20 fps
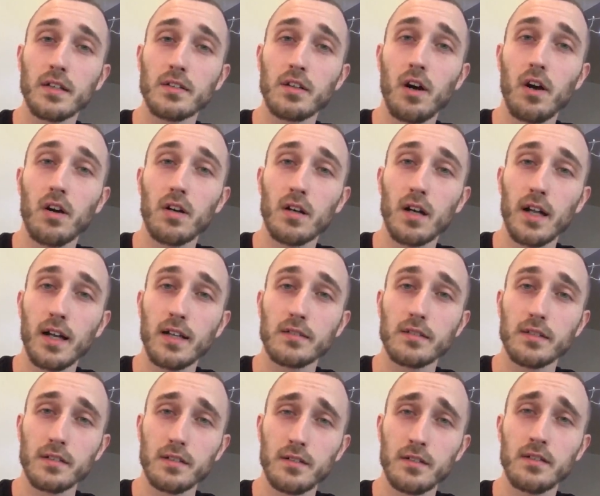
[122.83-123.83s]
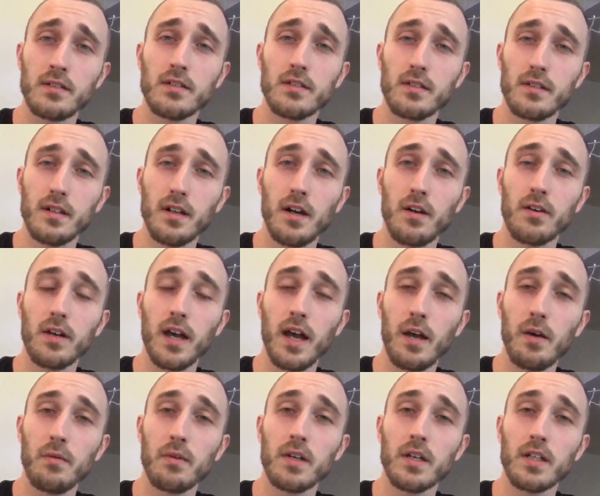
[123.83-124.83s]
this hard lesson,
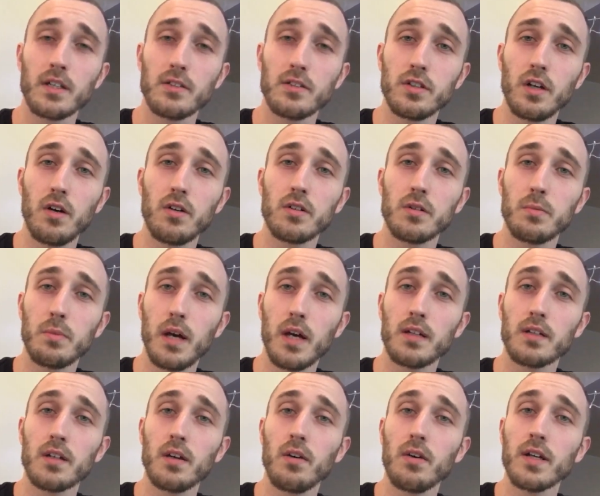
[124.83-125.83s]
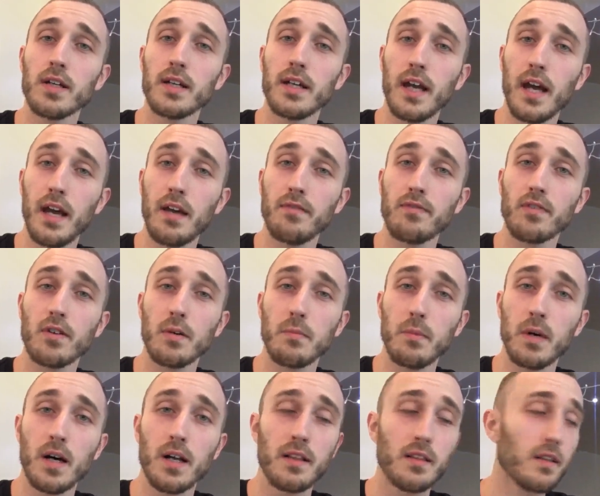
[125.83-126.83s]
okay, when he joked about going gay for a
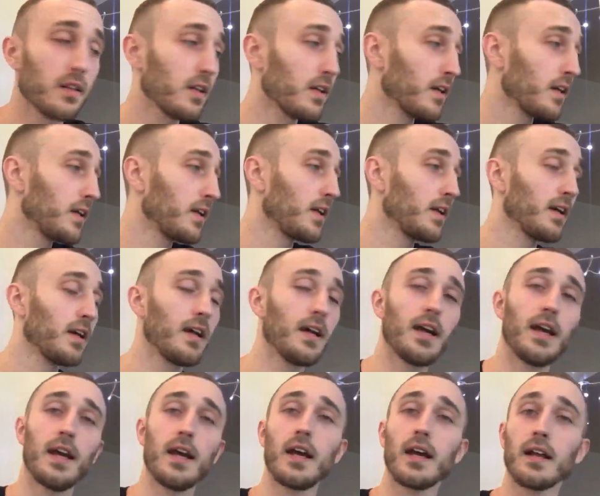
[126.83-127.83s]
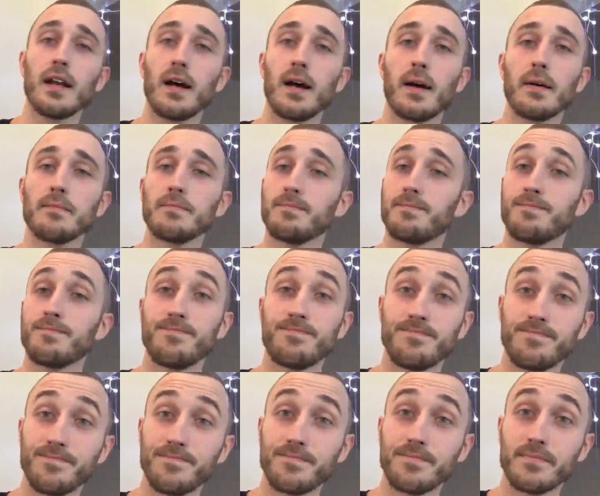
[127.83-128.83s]
month. And
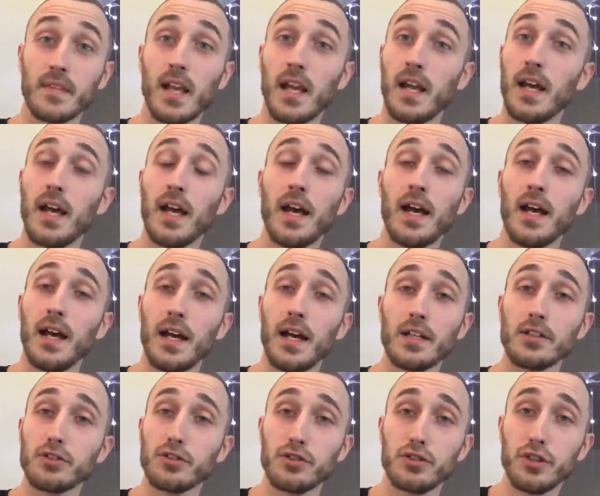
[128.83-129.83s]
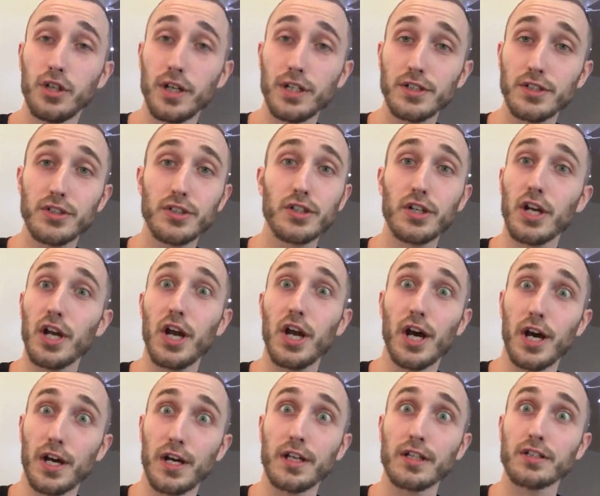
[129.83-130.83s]
it's just
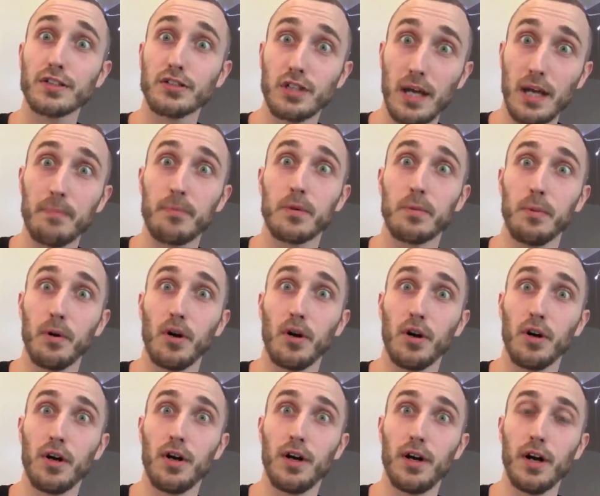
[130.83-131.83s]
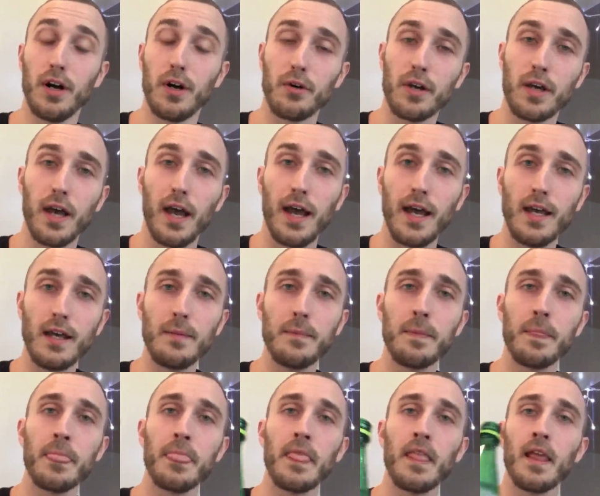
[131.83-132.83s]
unacceptable, okay?
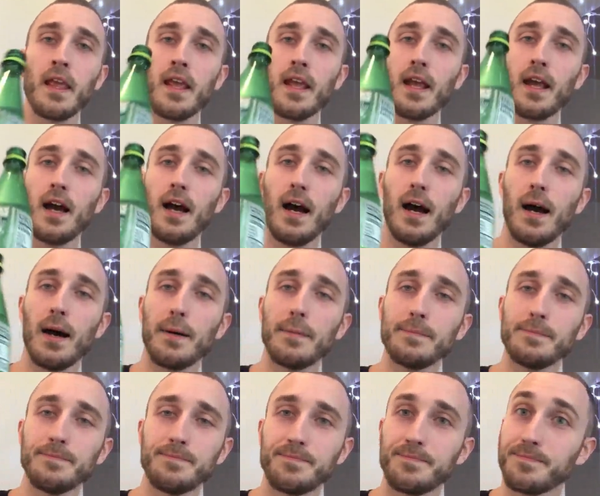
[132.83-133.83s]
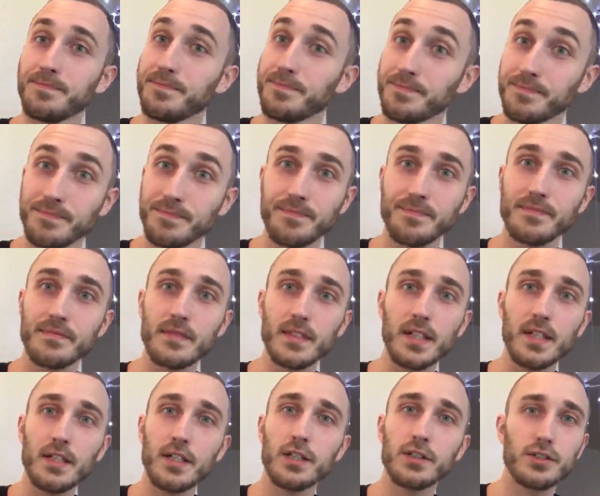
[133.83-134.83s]

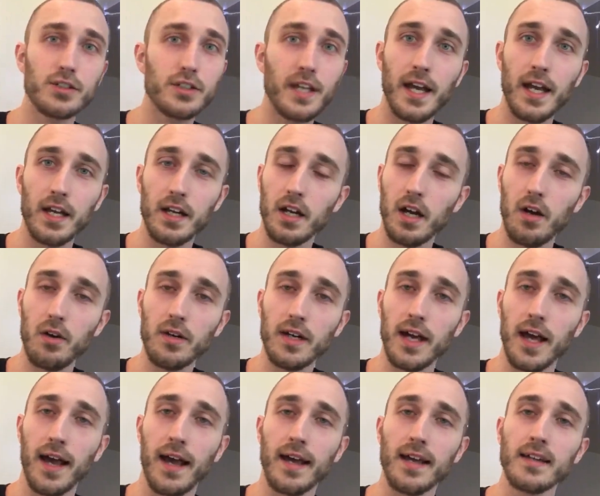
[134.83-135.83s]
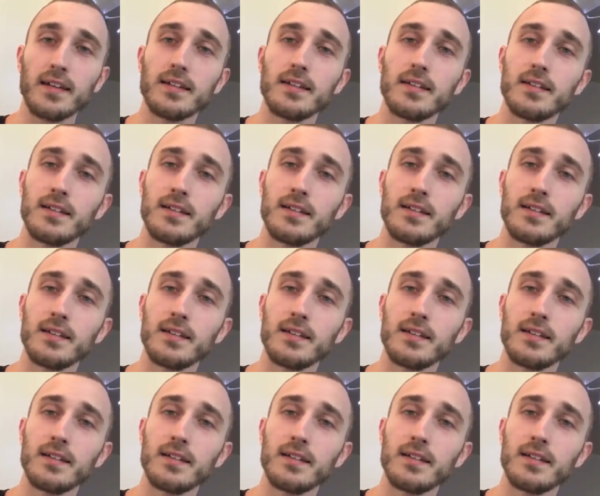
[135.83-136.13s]
Because you can't go gay.